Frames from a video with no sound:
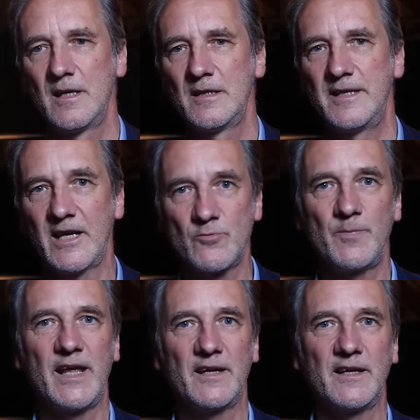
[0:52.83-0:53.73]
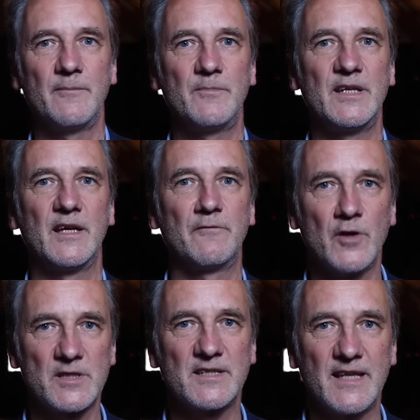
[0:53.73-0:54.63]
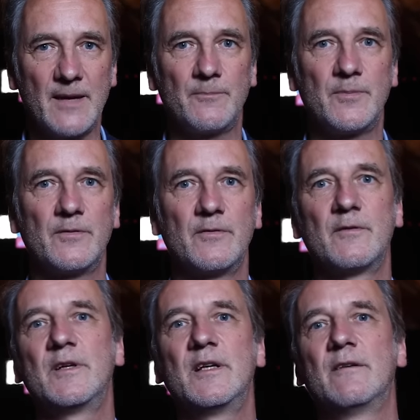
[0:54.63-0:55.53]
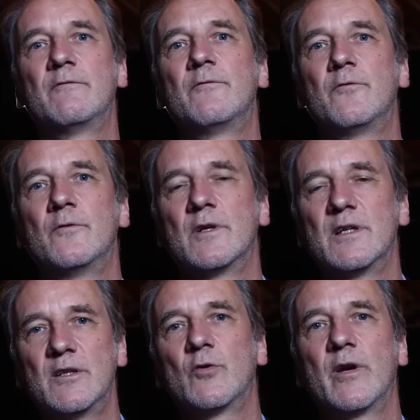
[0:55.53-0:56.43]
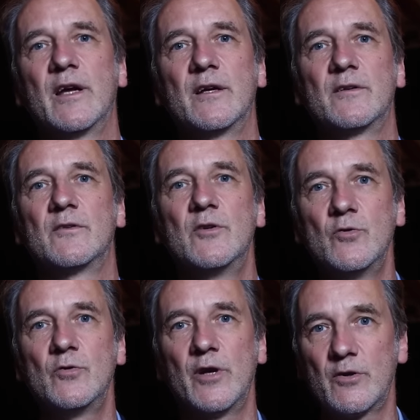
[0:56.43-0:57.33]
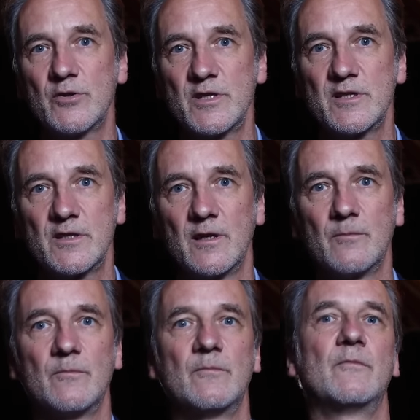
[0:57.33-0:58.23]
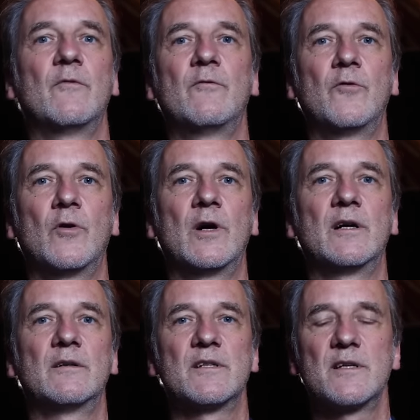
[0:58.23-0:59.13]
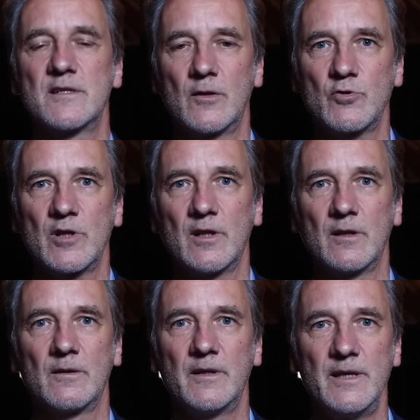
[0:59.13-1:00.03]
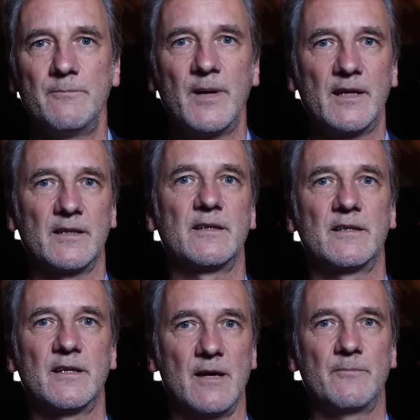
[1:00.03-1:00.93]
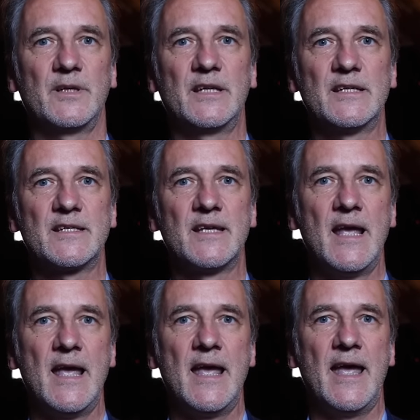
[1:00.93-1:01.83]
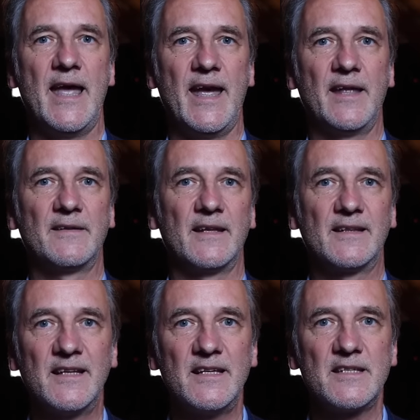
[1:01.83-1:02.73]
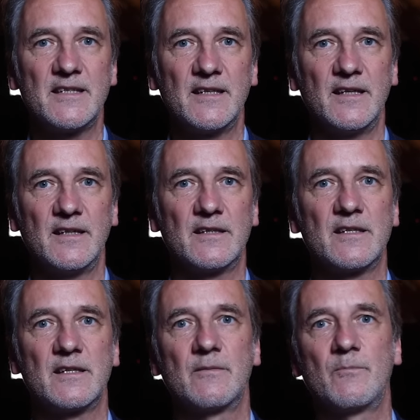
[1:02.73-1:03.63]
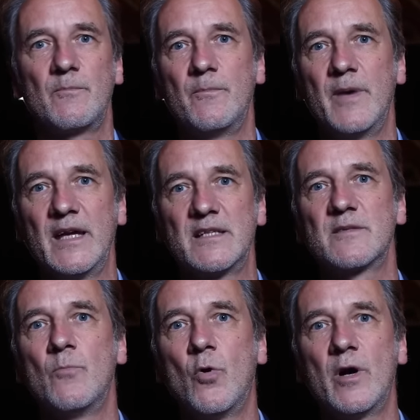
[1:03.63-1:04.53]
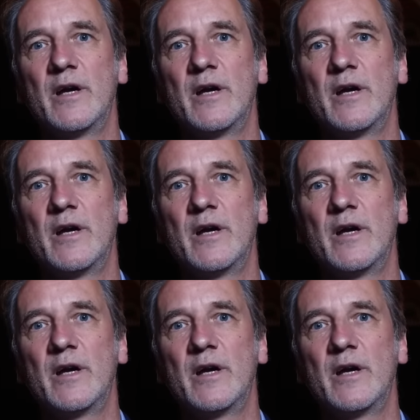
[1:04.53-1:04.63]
The action plan can be a first step into a new ecosystem for social impact companies, and at least it makes more